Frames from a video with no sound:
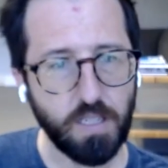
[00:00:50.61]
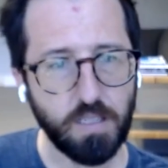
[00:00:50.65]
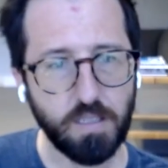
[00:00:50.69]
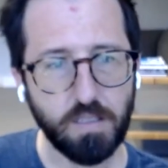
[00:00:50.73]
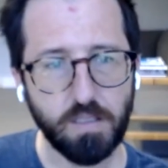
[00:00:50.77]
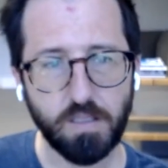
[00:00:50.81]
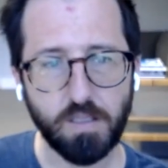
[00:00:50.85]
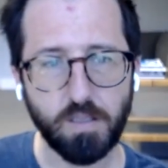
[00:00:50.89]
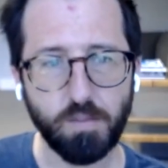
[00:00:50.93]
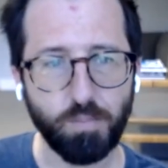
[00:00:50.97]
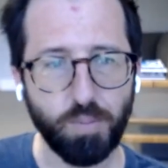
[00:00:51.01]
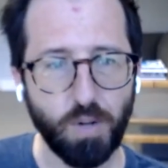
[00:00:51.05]

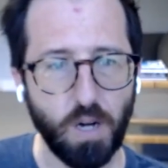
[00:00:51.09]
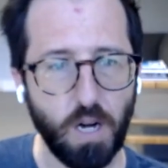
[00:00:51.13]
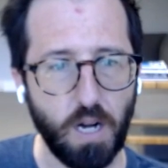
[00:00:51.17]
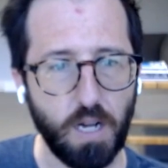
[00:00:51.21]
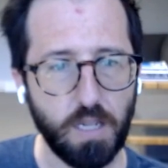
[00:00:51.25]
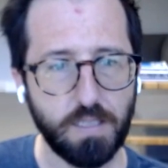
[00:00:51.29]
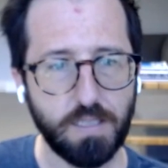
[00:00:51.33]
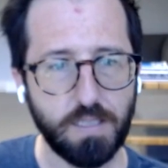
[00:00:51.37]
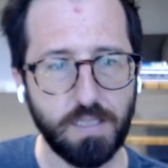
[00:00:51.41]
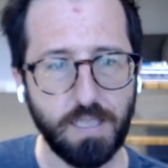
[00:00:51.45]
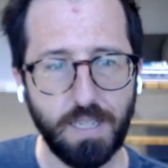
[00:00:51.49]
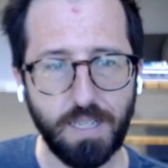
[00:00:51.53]

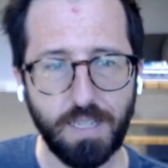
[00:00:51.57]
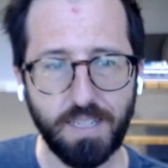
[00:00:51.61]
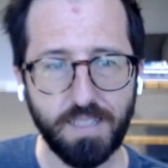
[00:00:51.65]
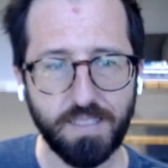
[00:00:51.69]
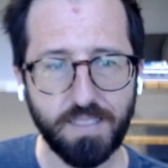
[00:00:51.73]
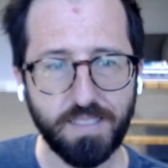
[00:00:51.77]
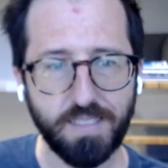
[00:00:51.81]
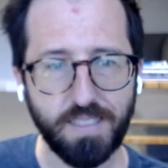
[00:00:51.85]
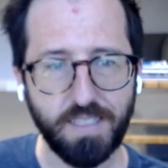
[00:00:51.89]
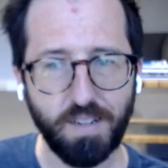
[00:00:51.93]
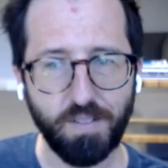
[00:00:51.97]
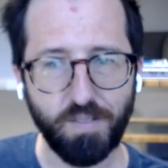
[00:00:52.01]
learnings and
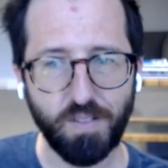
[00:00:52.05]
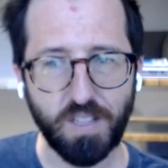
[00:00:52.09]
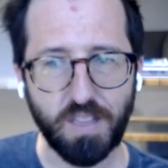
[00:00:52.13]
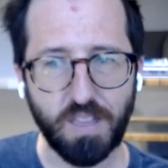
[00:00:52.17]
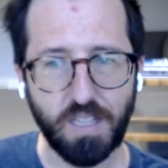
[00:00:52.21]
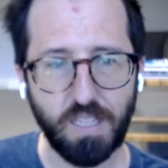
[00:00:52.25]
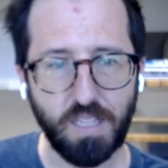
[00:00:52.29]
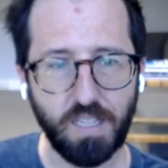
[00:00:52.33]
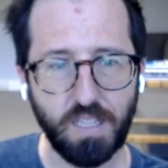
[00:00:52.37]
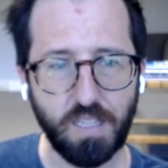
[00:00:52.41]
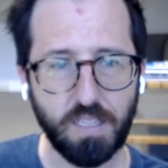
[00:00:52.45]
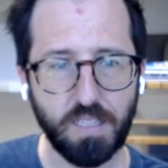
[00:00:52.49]

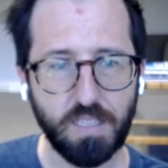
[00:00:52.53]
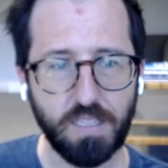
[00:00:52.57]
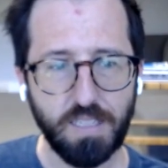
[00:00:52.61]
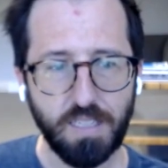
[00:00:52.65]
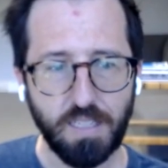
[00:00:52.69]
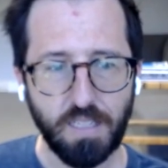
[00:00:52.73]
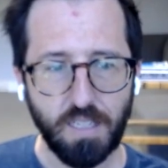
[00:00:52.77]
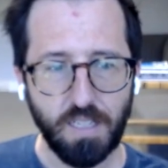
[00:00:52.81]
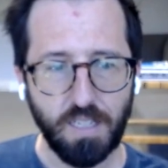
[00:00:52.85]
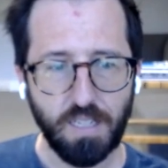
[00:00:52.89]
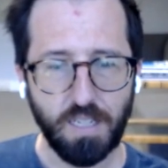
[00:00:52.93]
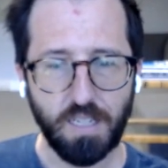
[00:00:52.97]
process and
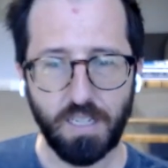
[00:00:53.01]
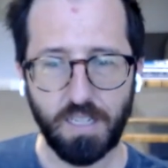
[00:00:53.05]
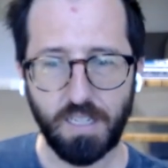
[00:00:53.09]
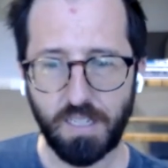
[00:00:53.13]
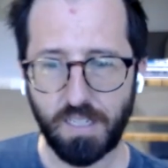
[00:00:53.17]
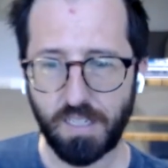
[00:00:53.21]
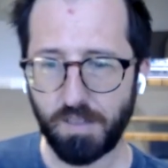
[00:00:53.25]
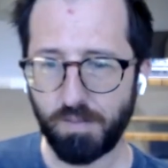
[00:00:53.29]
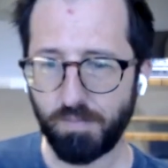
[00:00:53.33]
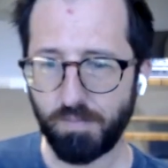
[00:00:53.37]
everything.